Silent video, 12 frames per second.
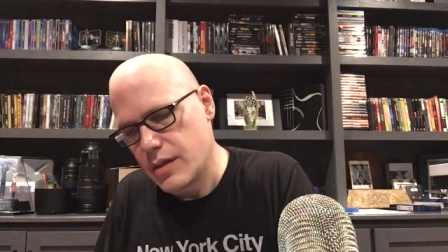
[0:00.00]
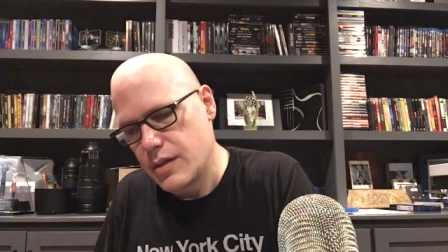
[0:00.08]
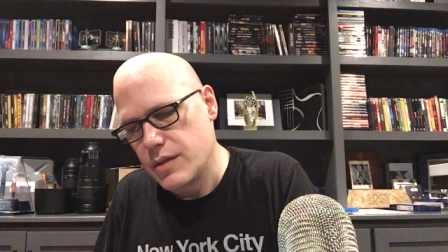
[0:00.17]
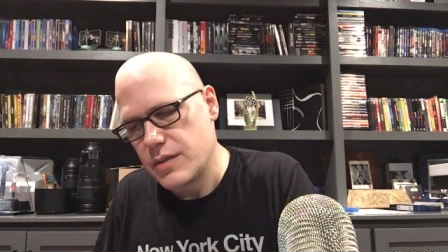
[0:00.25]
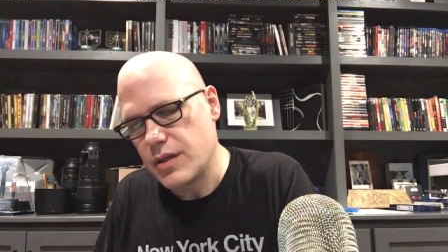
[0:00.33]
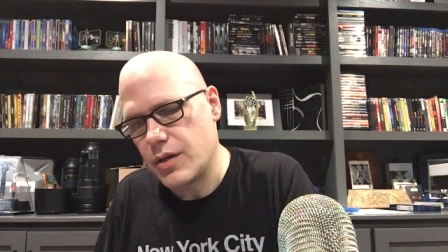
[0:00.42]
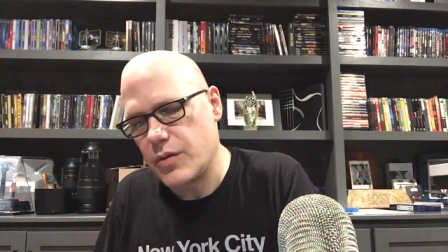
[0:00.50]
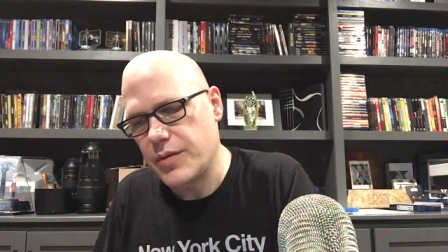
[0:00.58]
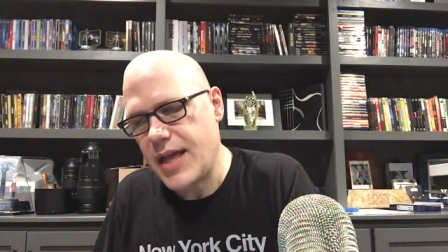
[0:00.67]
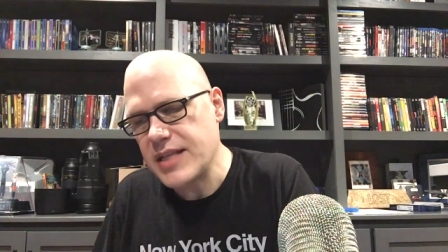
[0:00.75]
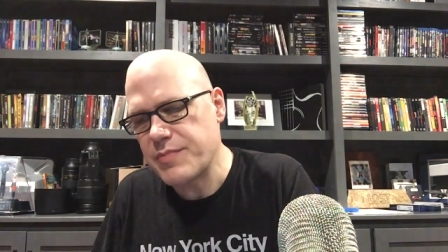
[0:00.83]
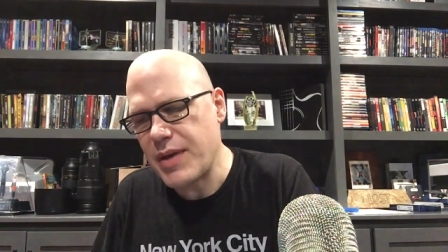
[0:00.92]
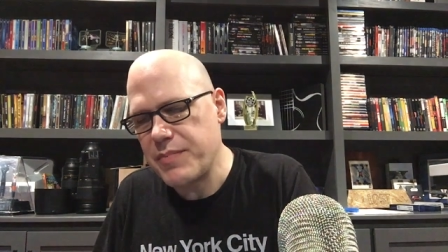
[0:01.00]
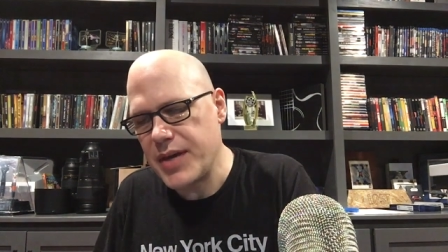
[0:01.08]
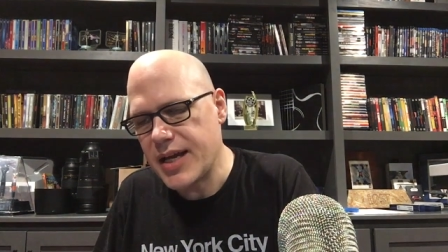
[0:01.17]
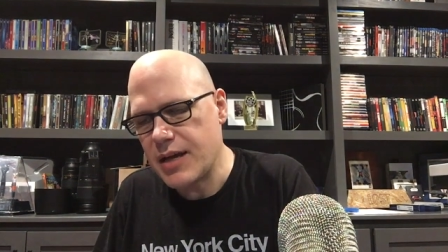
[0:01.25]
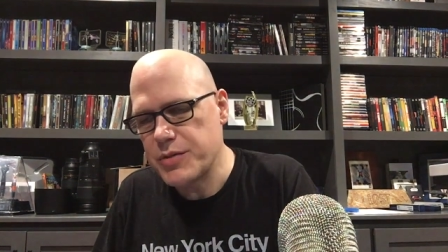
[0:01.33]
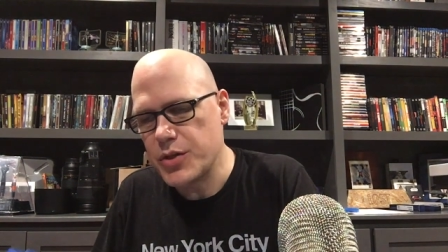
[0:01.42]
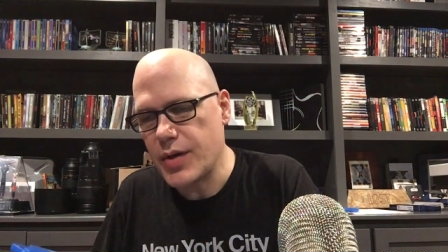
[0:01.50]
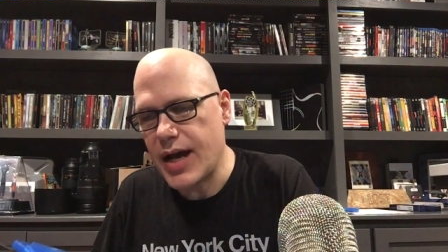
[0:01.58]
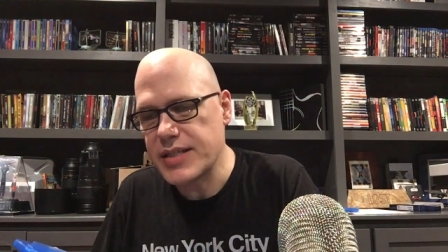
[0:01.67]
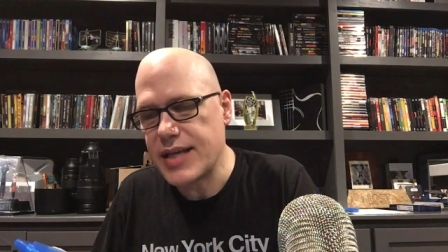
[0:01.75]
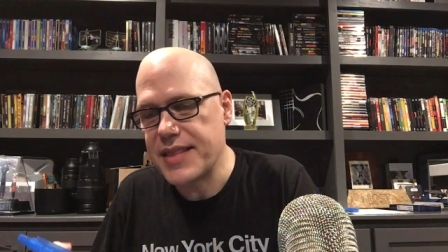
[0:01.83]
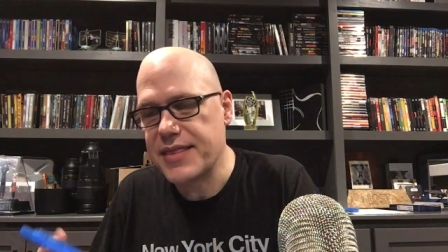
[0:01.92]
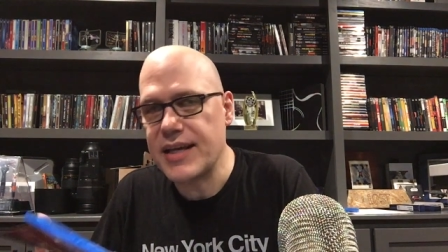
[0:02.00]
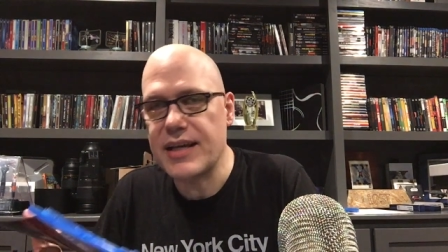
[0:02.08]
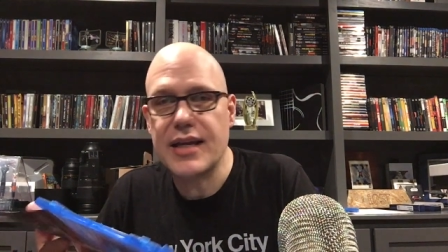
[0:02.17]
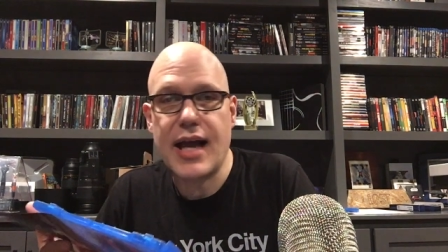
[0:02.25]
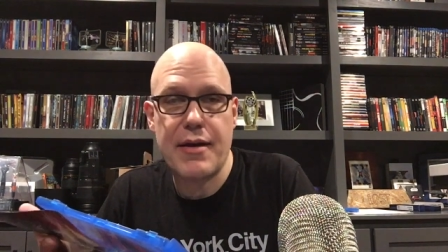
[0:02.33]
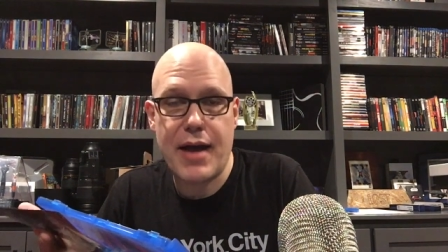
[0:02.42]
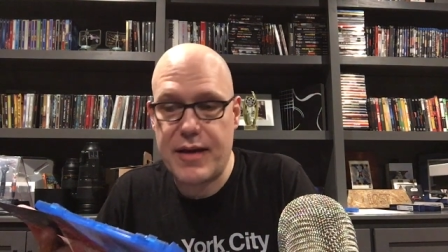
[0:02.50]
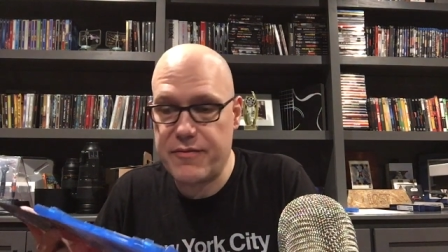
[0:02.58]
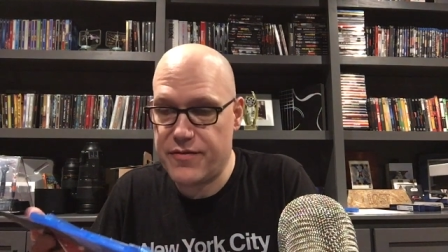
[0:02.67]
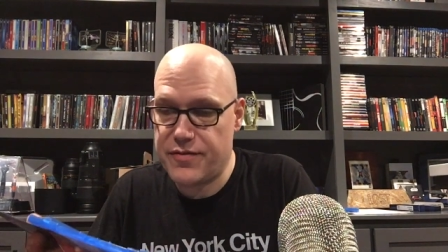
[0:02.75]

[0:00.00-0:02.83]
So that's my pickups, you guys. I think I, I've,